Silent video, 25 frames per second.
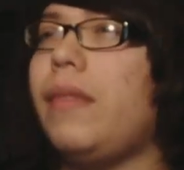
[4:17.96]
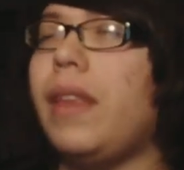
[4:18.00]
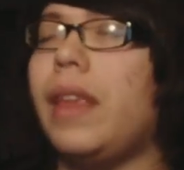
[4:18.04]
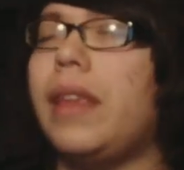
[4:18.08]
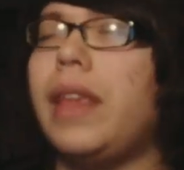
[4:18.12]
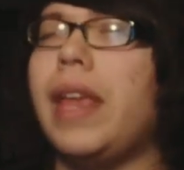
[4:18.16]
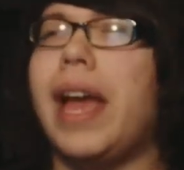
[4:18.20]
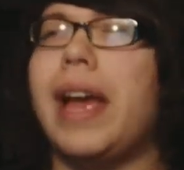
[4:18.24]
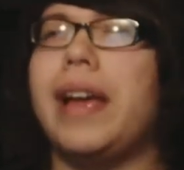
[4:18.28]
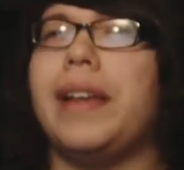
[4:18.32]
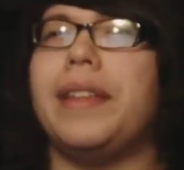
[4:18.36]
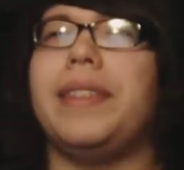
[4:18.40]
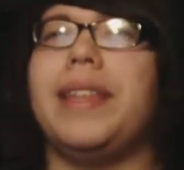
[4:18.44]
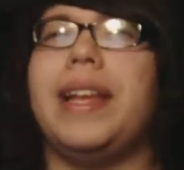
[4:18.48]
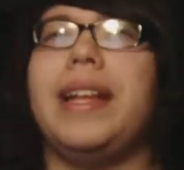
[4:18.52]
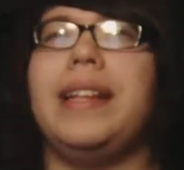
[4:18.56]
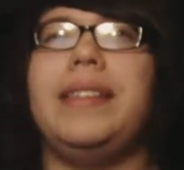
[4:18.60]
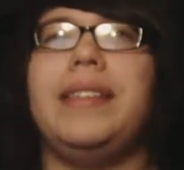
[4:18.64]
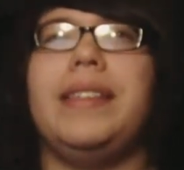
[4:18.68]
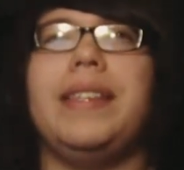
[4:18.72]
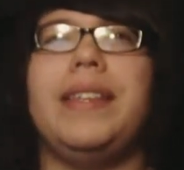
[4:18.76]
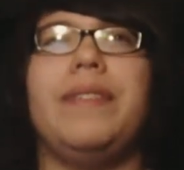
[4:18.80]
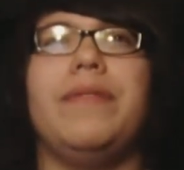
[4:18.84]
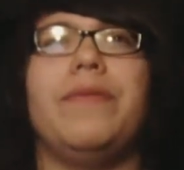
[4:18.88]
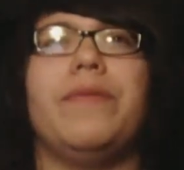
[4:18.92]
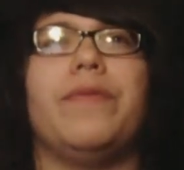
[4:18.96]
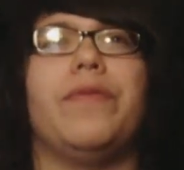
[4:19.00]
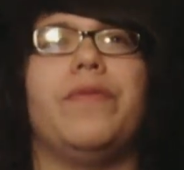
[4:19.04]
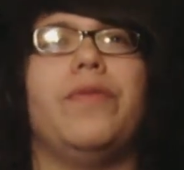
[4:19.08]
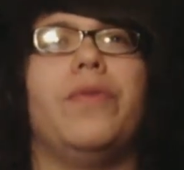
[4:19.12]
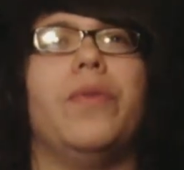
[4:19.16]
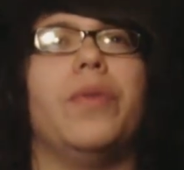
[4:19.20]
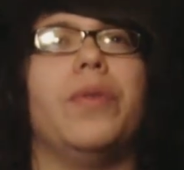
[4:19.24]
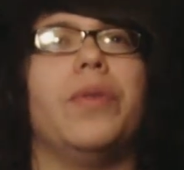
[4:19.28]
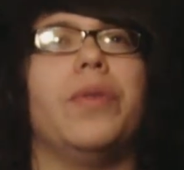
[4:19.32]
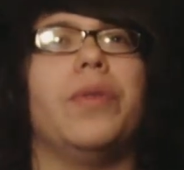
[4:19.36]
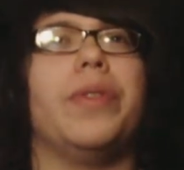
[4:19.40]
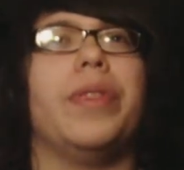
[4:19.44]
yeah, and that's it
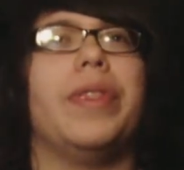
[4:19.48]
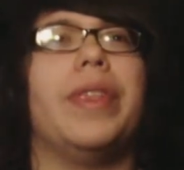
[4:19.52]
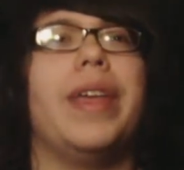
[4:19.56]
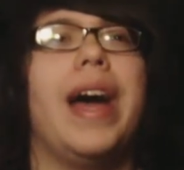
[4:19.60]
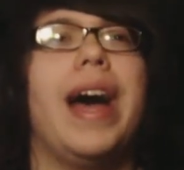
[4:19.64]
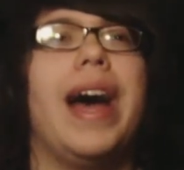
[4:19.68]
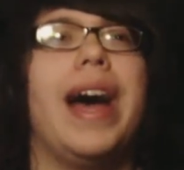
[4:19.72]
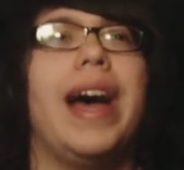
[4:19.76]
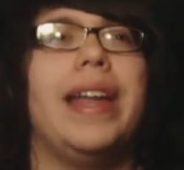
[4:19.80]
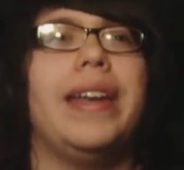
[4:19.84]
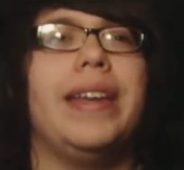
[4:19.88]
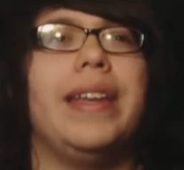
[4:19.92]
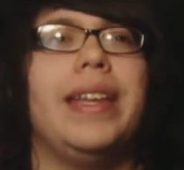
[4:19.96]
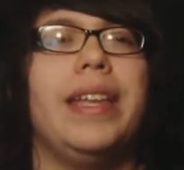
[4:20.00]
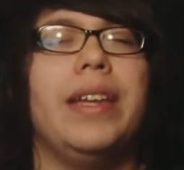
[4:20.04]
for that.